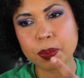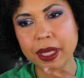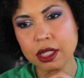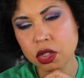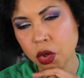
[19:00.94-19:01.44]

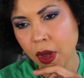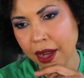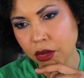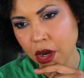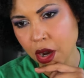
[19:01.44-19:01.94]
pencil,
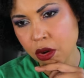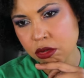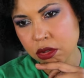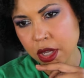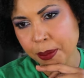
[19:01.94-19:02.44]
I don't
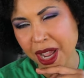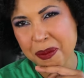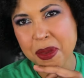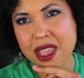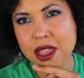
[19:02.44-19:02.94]
know. It
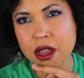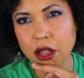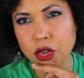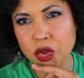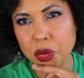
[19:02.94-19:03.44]
might be
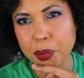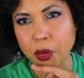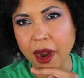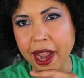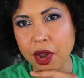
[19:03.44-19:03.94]
a little
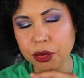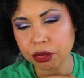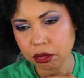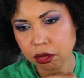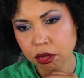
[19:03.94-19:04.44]

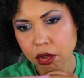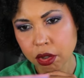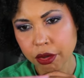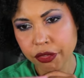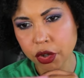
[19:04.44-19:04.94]
brown
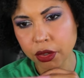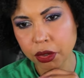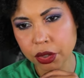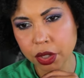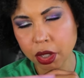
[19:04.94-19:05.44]
for the
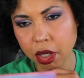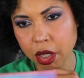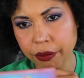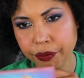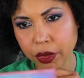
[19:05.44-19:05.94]

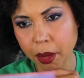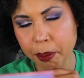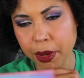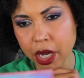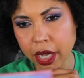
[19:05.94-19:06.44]
look.
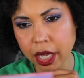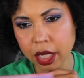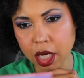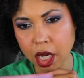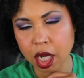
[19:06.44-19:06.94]

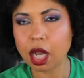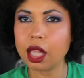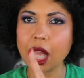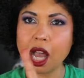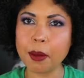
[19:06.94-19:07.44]
But
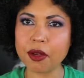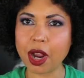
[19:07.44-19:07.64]
I'll be